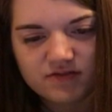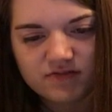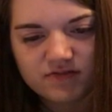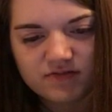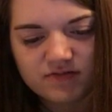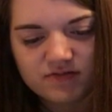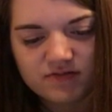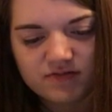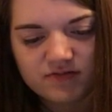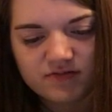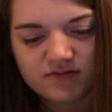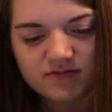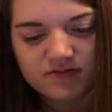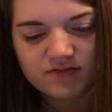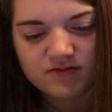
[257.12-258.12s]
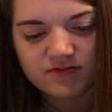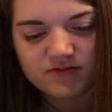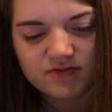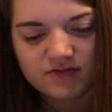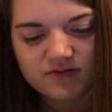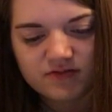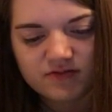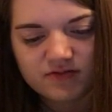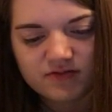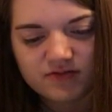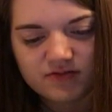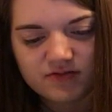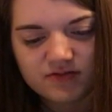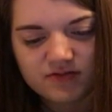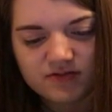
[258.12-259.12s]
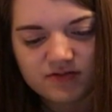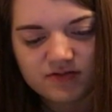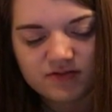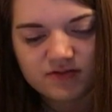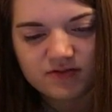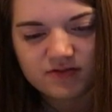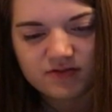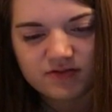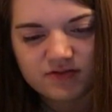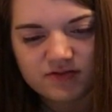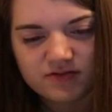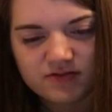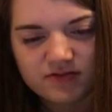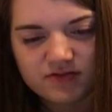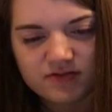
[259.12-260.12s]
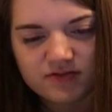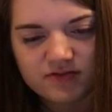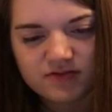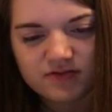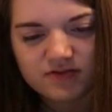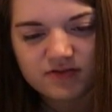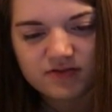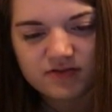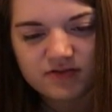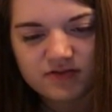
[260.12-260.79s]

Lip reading: No words are spoken by the person on screen.